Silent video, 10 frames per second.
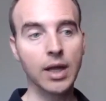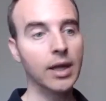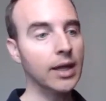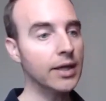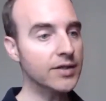
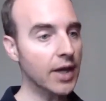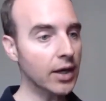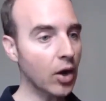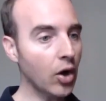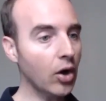He is
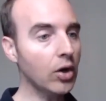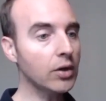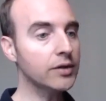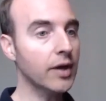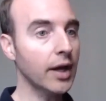at all
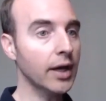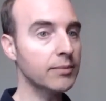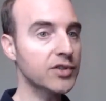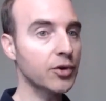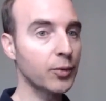
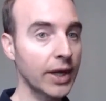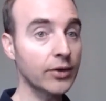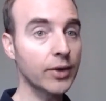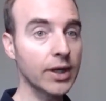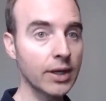times
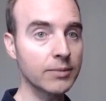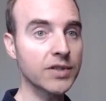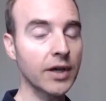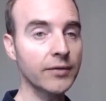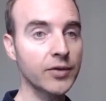surrendering
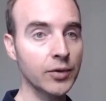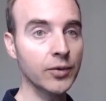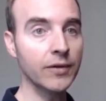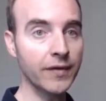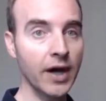himself to
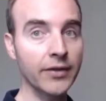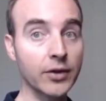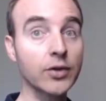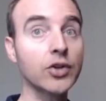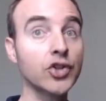the
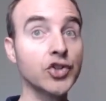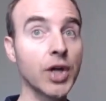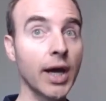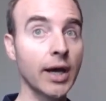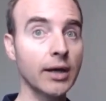Father,
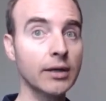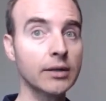Jah.